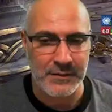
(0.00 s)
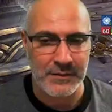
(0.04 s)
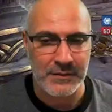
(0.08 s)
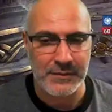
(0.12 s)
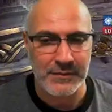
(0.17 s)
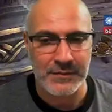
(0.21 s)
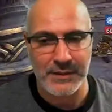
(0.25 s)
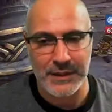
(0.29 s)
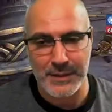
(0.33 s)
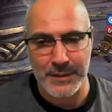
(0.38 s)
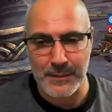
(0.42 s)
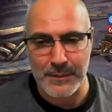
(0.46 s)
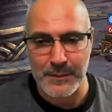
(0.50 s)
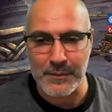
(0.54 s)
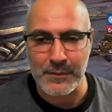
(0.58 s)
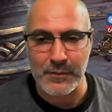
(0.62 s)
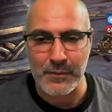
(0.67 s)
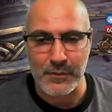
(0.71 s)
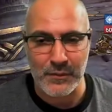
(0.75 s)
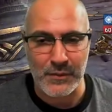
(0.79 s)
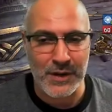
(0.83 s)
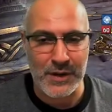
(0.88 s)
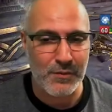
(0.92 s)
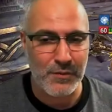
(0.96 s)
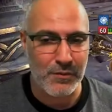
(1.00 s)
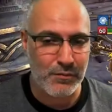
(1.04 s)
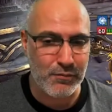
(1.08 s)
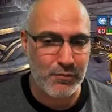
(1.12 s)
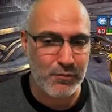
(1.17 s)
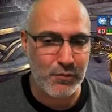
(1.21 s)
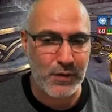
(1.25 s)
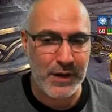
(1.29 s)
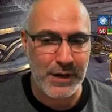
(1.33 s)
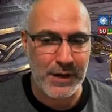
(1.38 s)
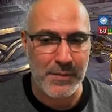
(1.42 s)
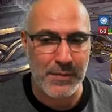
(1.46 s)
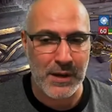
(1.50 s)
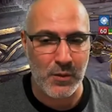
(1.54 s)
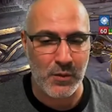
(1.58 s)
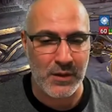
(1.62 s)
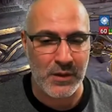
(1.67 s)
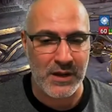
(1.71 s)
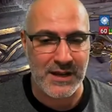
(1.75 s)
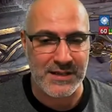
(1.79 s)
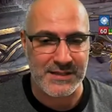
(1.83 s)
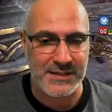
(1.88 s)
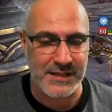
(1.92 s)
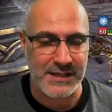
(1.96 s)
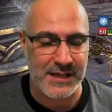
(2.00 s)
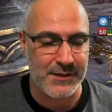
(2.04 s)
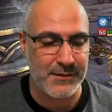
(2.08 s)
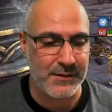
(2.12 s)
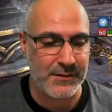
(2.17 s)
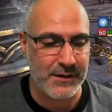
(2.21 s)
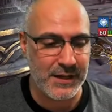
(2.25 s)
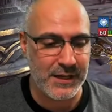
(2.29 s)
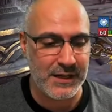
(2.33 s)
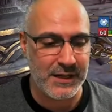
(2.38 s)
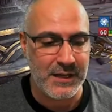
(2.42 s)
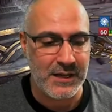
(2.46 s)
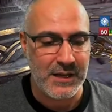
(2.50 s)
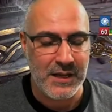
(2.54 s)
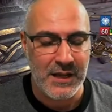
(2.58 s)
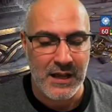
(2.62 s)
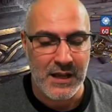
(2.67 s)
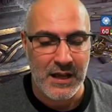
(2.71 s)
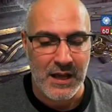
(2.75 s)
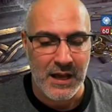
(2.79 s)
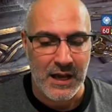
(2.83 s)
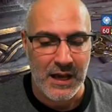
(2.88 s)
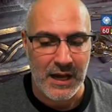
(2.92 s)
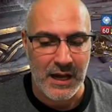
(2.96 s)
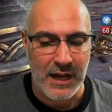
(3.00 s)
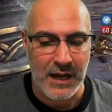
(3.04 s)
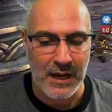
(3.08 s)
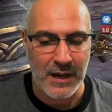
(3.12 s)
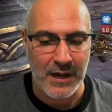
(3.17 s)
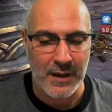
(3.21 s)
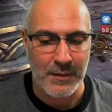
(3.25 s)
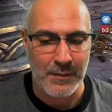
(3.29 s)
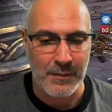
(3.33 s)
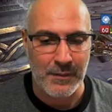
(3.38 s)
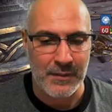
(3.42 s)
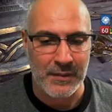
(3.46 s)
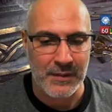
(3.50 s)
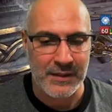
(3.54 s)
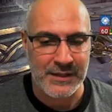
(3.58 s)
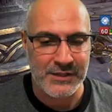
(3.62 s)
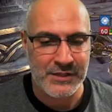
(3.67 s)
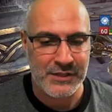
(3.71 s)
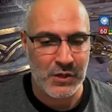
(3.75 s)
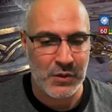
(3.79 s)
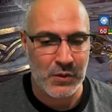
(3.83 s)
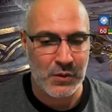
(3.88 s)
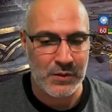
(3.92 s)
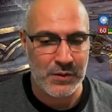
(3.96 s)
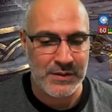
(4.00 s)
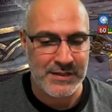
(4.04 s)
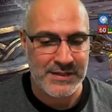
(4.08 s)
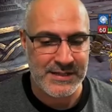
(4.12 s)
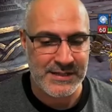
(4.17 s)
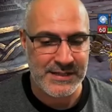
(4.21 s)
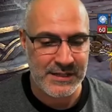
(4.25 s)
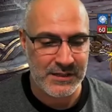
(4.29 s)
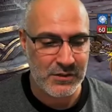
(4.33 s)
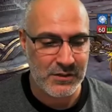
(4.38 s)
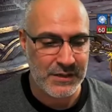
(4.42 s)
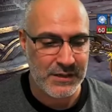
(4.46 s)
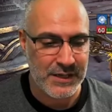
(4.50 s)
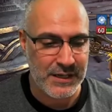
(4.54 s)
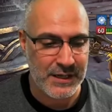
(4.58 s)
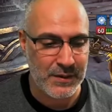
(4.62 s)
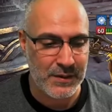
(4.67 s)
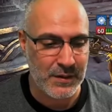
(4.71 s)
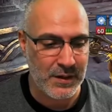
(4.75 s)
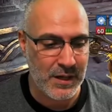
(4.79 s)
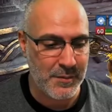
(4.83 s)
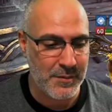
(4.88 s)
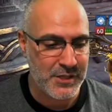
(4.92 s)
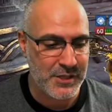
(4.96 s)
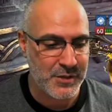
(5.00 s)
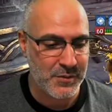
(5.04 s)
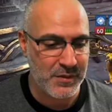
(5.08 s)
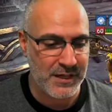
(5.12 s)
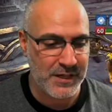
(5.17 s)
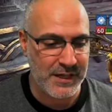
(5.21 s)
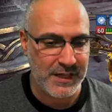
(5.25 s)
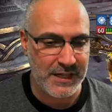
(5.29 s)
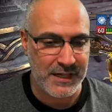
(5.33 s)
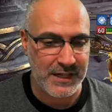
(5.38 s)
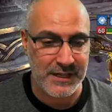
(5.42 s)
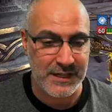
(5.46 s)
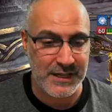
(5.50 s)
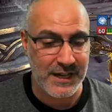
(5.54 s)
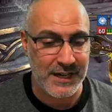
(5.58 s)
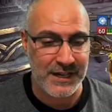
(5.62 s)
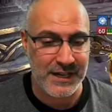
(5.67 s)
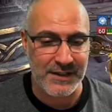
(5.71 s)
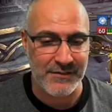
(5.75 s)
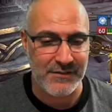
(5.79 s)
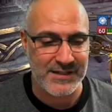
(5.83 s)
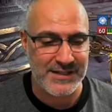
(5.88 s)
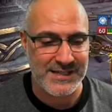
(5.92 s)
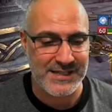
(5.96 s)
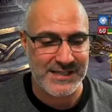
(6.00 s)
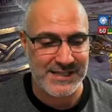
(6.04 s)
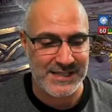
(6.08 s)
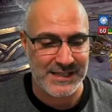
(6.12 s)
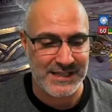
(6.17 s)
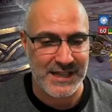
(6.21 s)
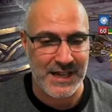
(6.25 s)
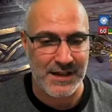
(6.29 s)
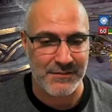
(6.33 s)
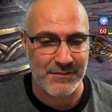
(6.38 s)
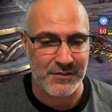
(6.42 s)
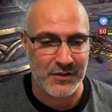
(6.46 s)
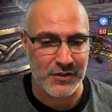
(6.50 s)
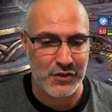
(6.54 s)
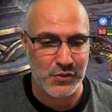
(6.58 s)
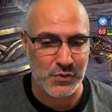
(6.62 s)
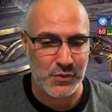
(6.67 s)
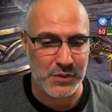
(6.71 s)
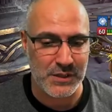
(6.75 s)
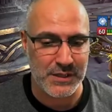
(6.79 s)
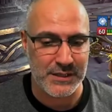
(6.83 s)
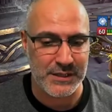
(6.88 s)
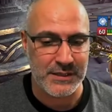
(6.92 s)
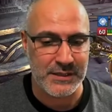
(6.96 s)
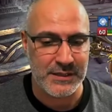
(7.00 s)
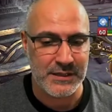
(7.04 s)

Yep, right, right about where I said, right? Um, let's go single hit. How much are we going to hit? I didn't even see that first one.